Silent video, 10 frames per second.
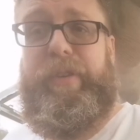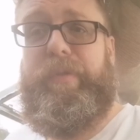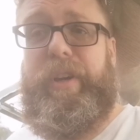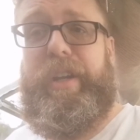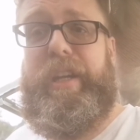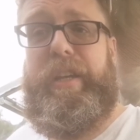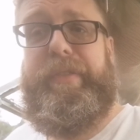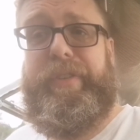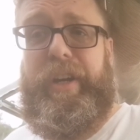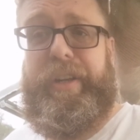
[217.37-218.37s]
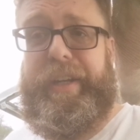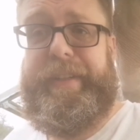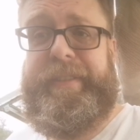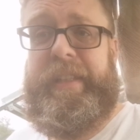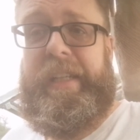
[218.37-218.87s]
If you've got it, you've got
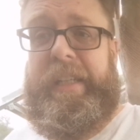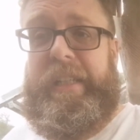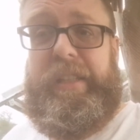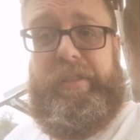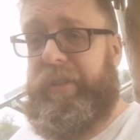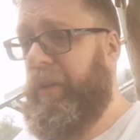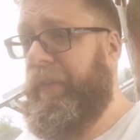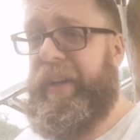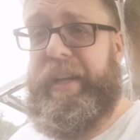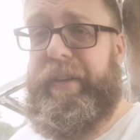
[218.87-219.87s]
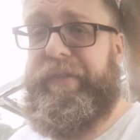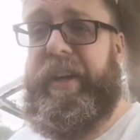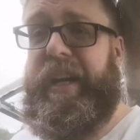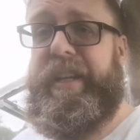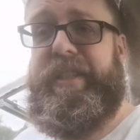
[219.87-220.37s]
it. The only thing I can
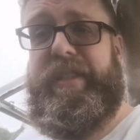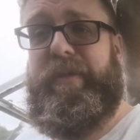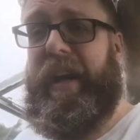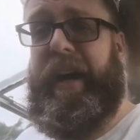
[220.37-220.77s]
advise is